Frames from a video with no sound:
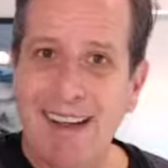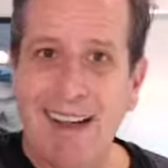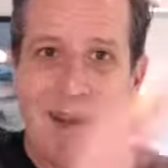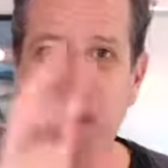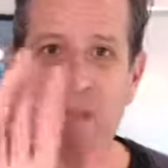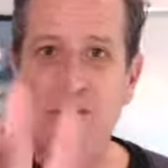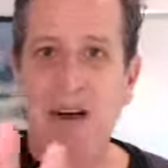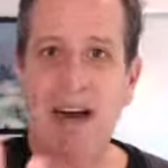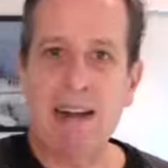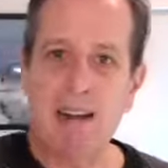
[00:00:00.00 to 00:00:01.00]
And my
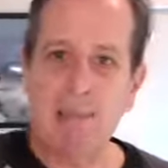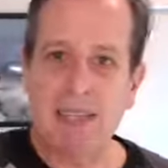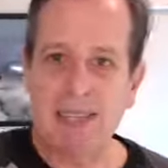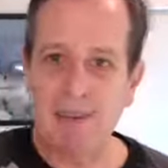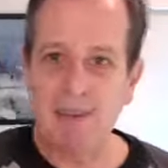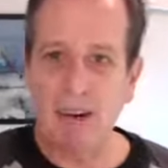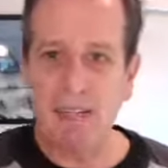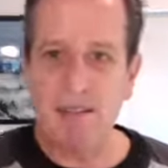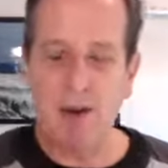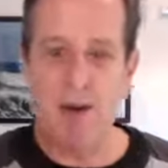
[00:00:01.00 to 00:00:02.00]
final piece of
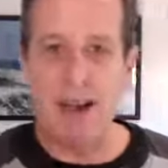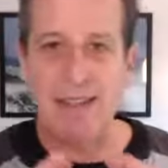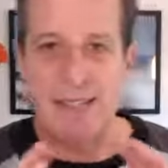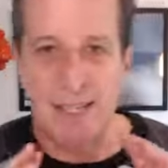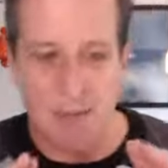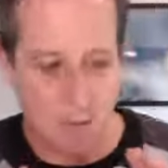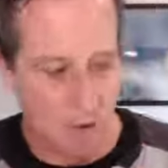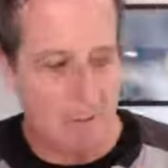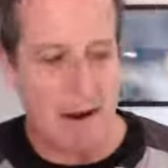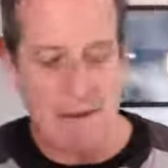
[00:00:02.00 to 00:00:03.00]
advice for you, and this is
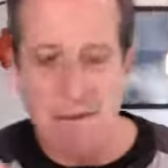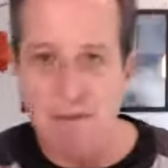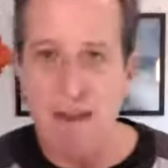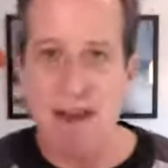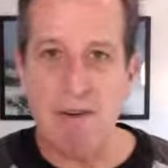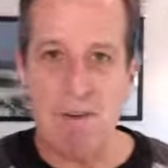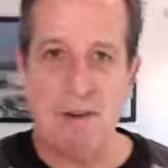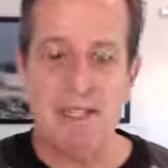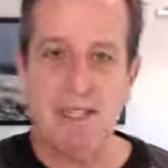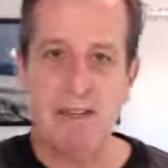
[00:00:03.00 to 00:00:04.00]
one of my favorite
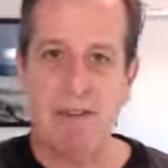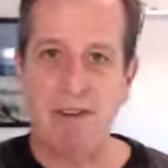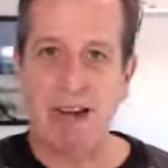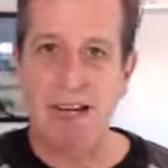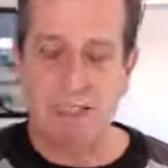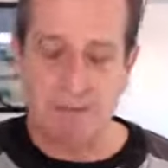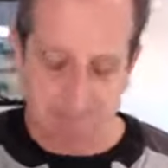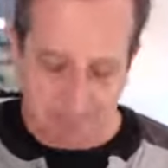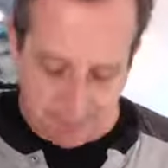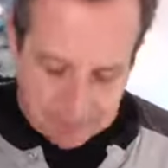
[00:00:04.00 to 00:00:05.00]
pieces of advice,
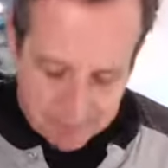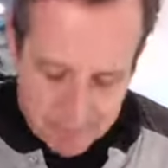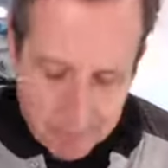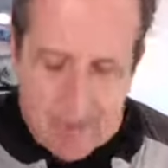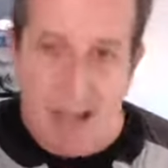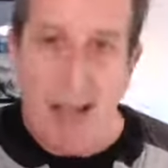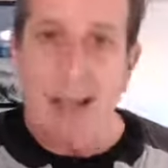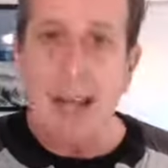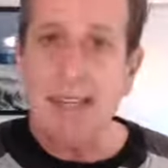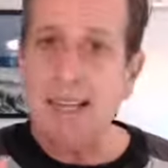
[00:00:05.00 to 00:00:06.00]

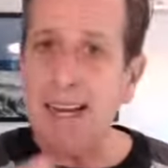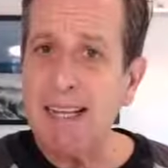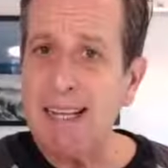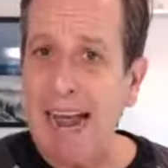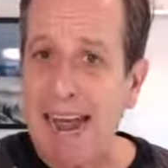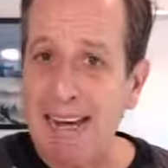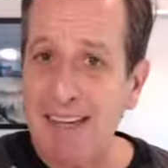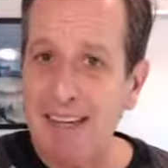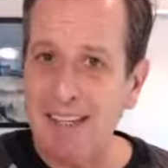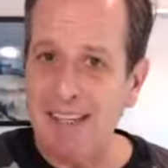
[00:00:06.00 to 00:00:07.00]
it's getting the
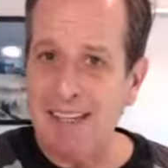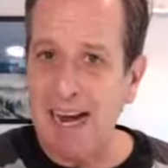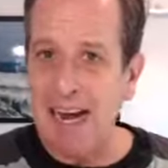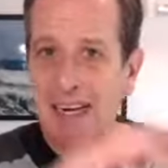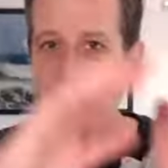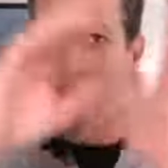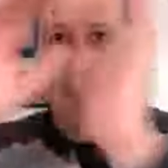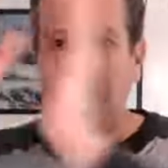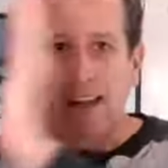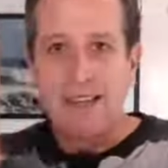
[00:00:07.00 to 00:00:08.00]
analytical side
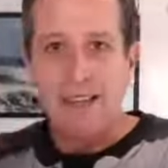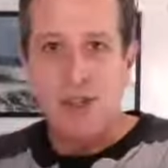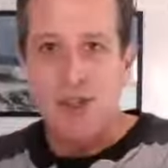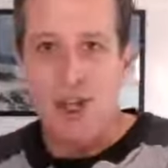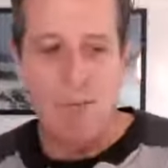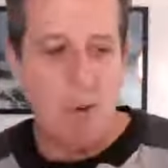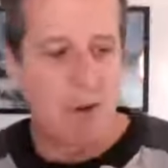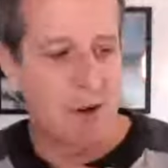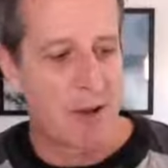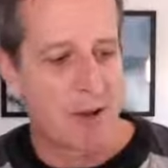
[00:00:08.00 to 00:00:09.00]
to jump
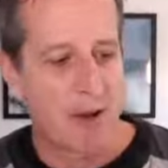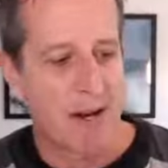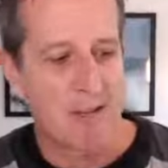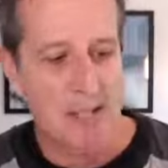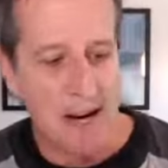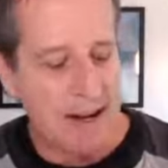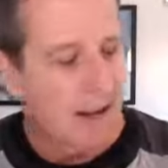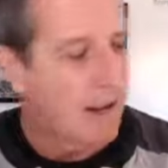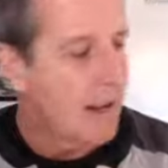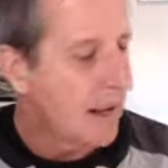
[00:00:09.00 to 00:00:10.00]
over to the creative side.
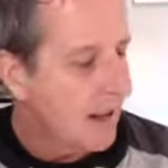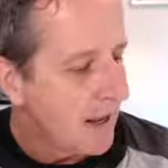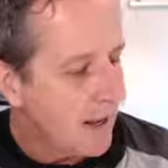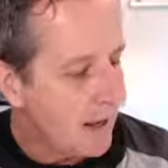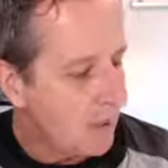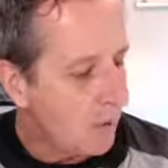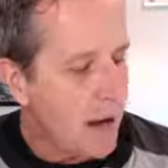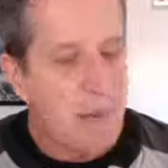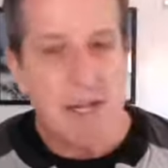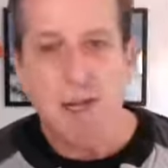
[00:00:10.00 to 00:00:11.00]
And the way
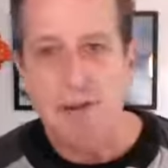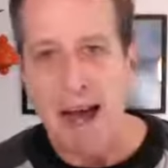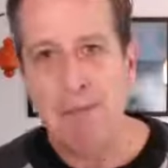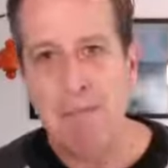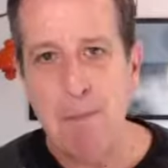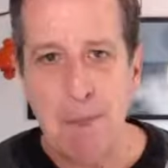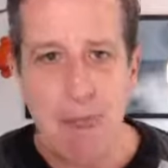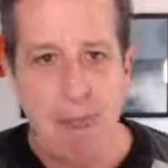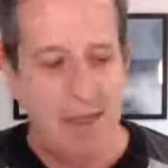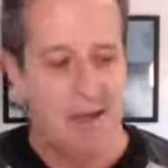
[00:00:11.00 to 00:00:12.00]
we do that
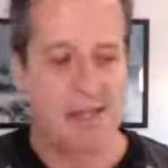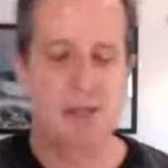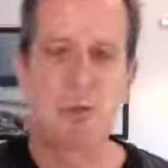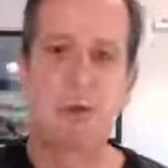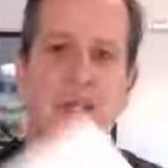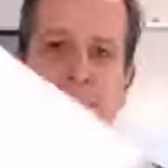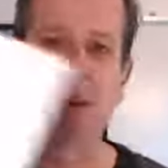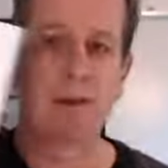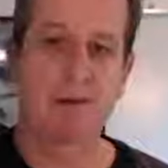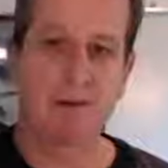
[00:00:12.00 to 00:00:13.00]
is super
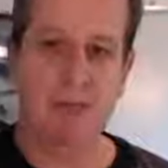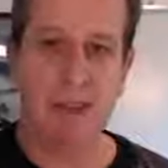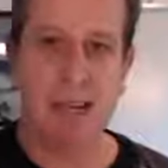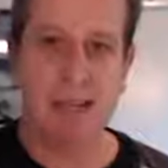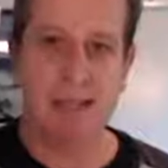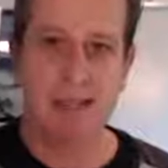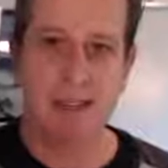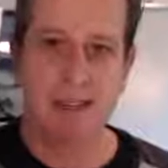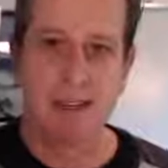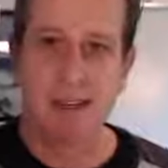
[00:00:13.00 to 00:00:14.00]
simple. This
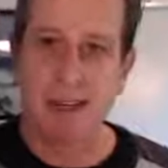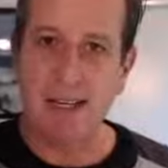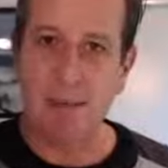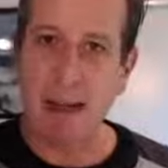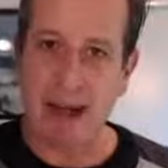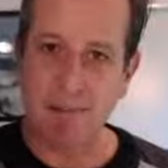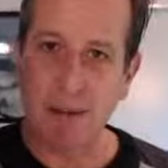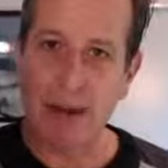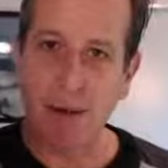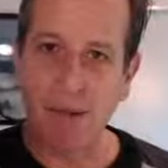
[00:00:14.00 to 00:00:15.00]
is a pad of
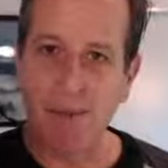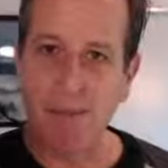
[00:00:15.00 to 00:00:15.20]
paper.